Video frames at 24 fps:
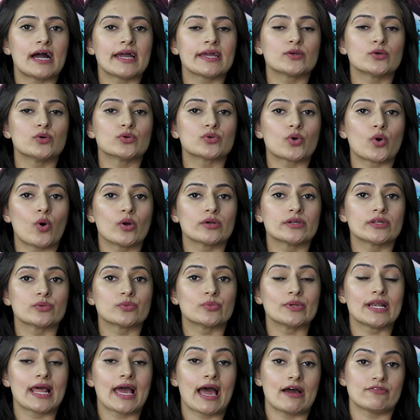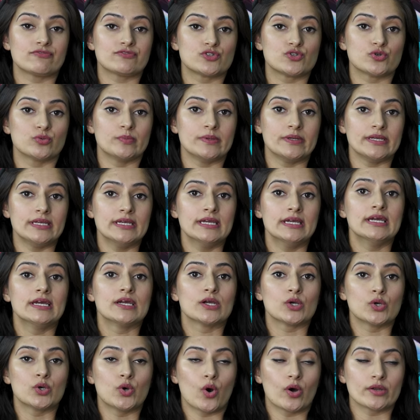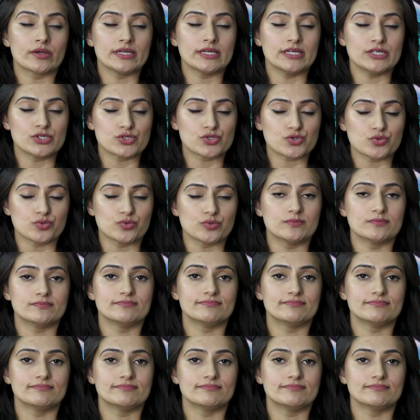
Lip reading: High Court order will have to be gone into.